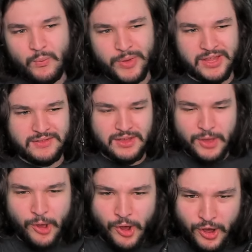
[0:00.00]
But
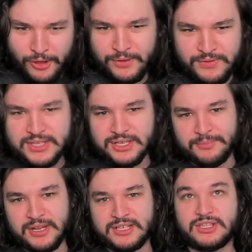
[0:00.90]
all of these
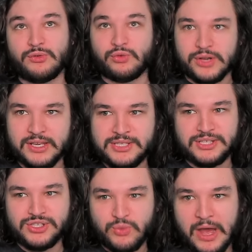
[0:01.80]
updates, the
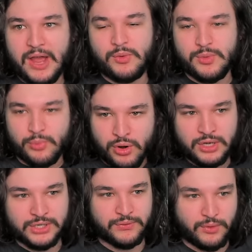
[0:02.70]
reasons why we
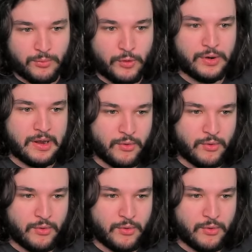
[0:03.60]
push for more and